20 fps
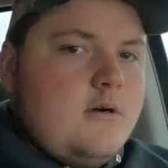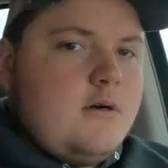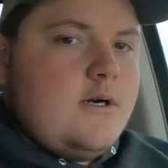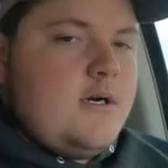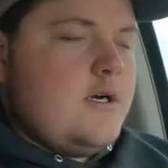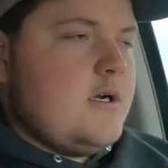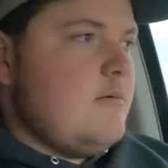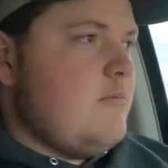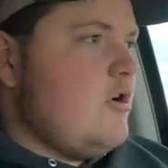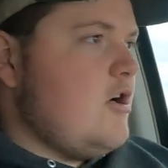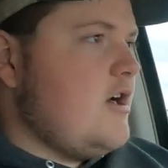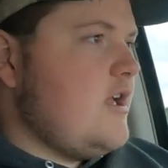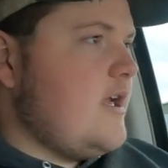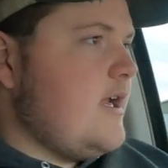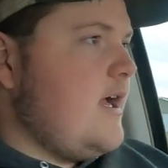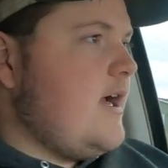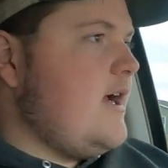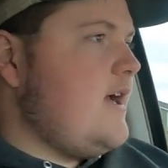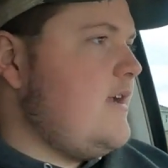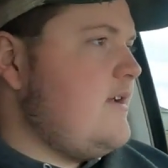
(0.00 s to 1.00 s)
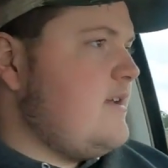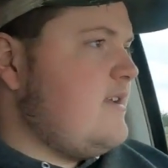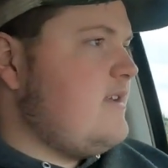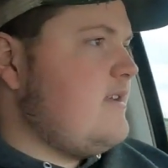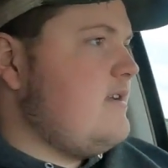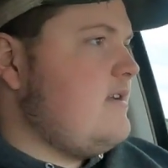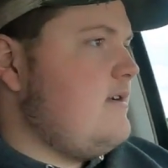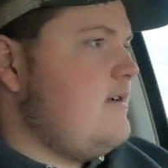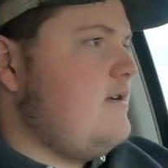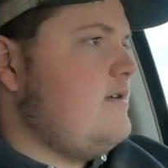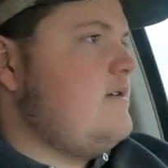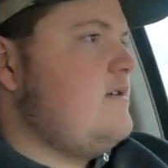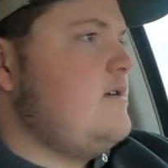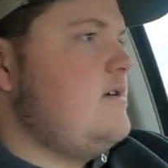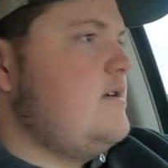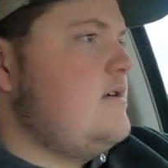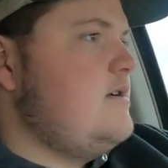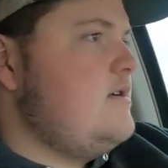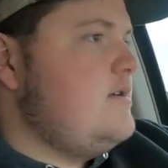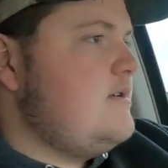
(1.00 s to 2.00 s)
Well, good morning, guys.
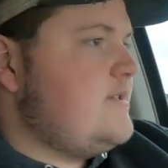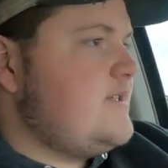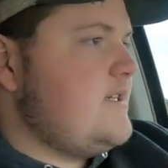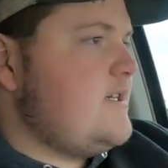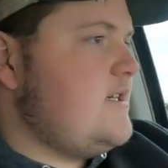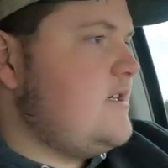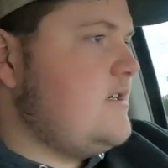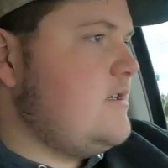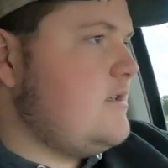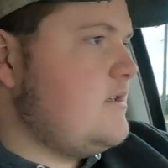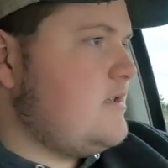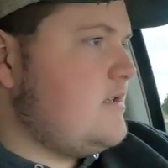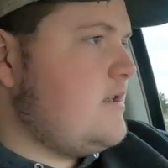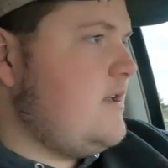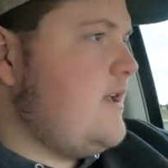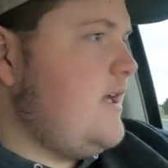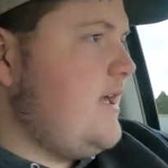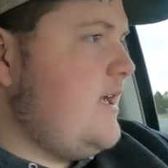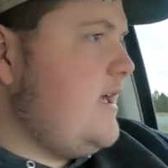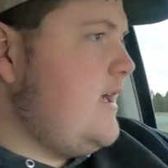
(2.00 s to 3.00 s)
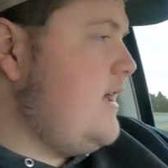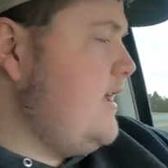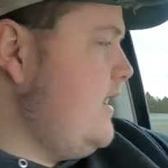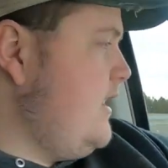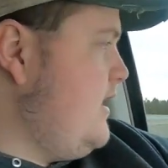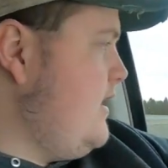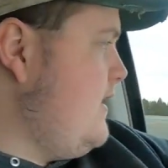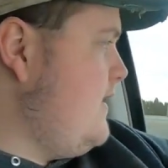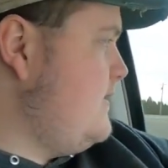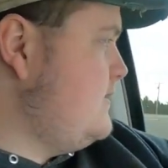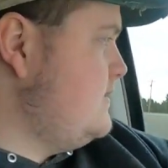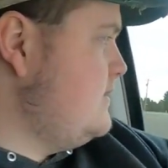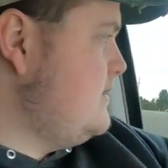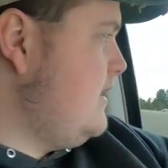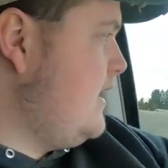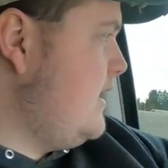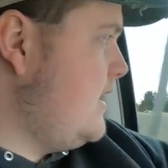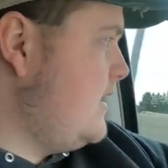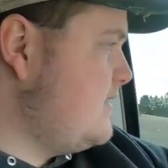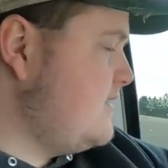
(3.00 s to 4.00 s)
So today
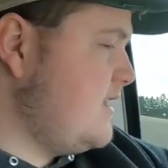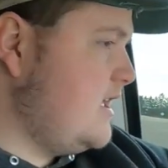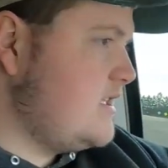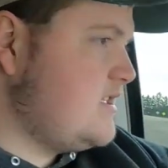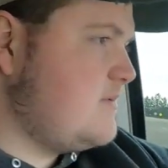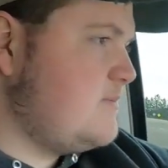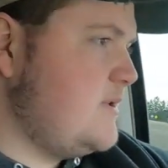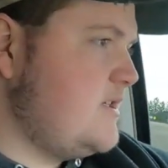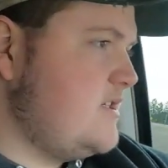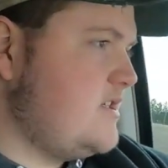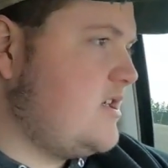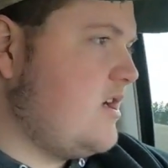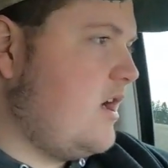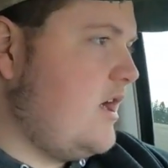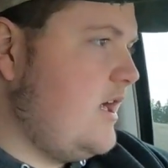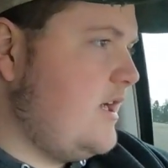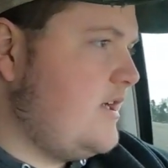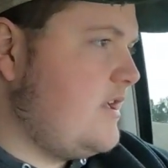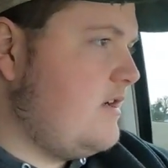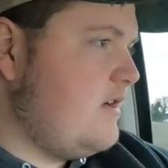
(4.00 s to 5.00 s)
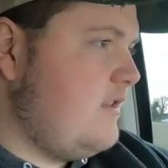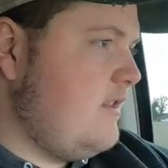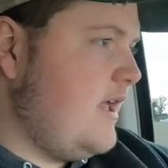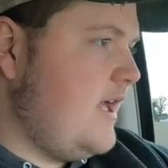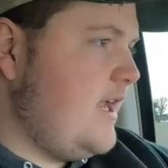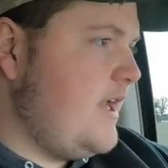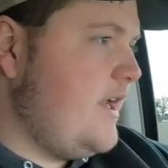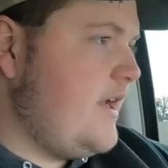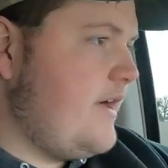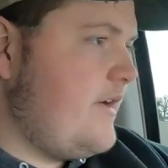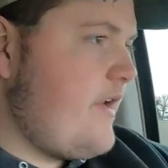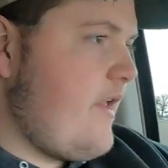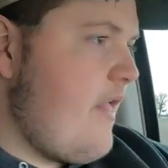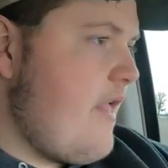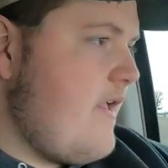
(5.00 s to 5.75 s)
it's not supposed to rain till late,